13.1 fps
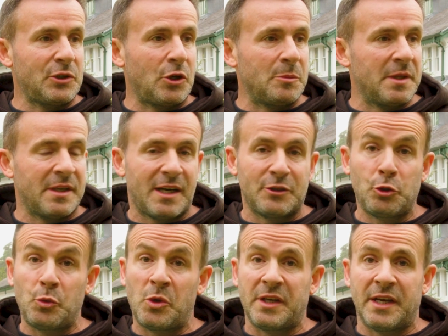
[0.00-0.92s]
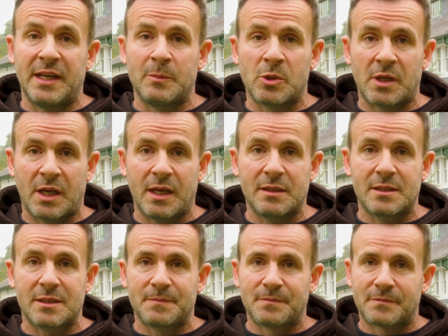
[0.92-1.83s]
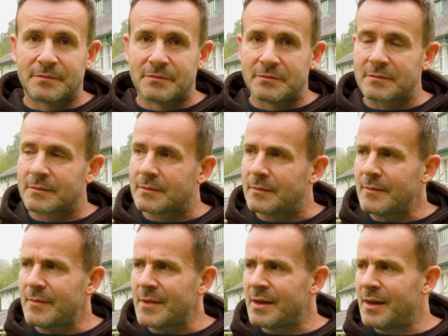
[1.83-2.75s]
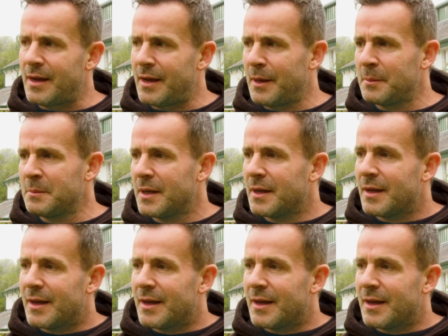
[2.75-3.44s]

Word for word: taught me that I don't want any more kids. Um,